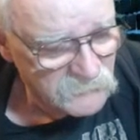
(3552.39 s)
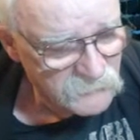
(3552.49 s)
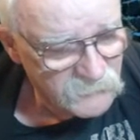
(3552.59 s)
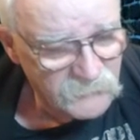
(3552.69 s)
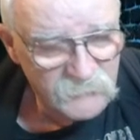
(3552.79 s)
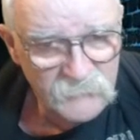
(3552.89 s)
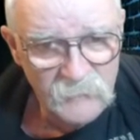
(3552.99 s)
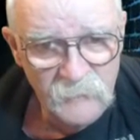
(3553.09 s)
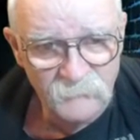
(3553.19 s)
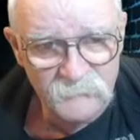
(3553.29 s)
and I
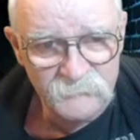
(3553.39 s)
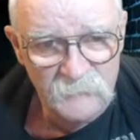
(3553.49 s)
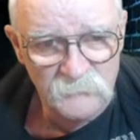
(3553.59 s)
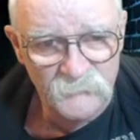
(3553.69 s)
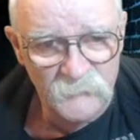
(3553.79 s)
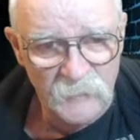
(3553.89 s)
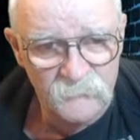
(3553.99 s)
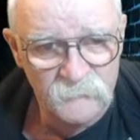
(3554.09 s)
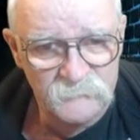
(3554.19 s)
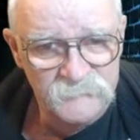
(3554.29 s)
don't think I've
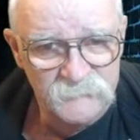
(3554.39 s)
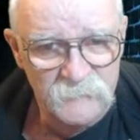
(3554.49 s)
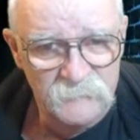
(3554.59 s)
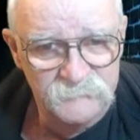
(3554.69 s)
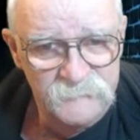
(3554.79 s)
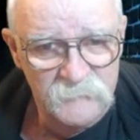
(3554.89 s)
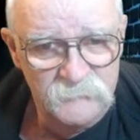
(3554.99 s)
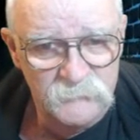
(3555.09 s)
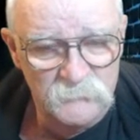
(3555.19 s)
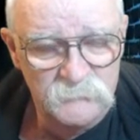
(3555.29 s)
even checked
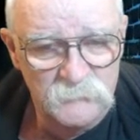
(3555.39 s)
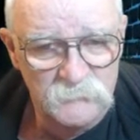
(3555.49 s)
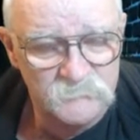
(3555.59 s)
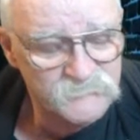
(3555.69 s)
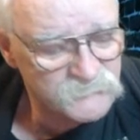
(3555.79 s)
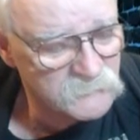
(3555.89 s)
YouTube's